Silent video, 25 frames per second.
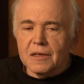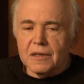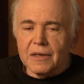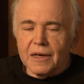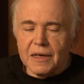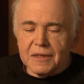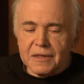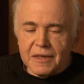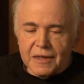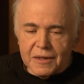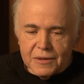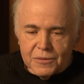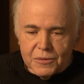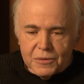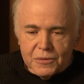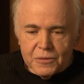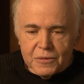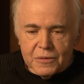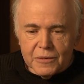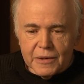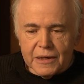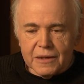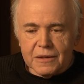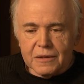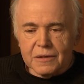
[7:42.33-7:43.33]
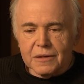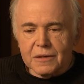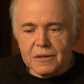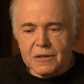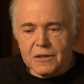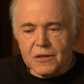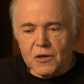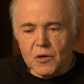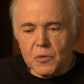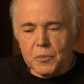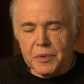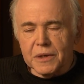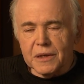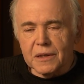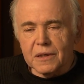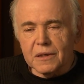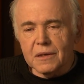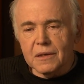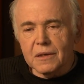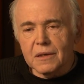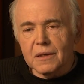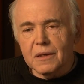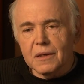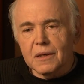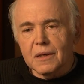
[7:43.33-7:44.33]
I said, Well, so be it.
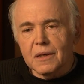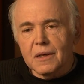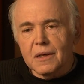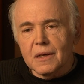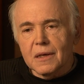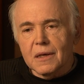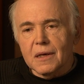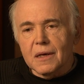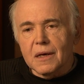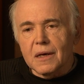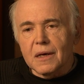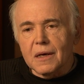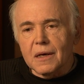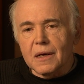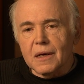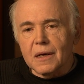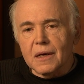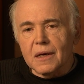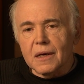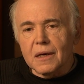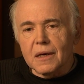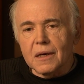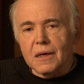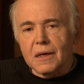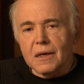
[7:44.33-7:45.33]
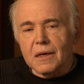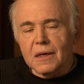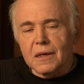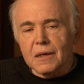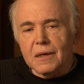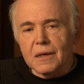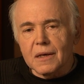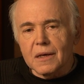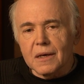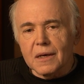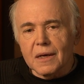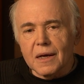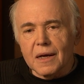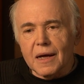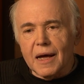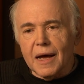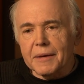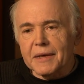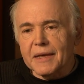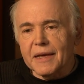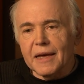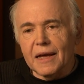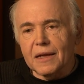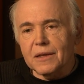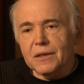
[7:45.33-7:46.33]
Uh,
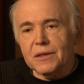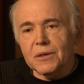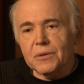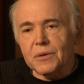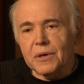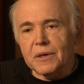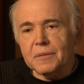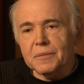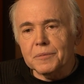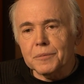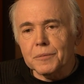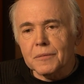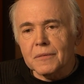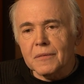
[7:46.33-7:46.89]
I can't do it.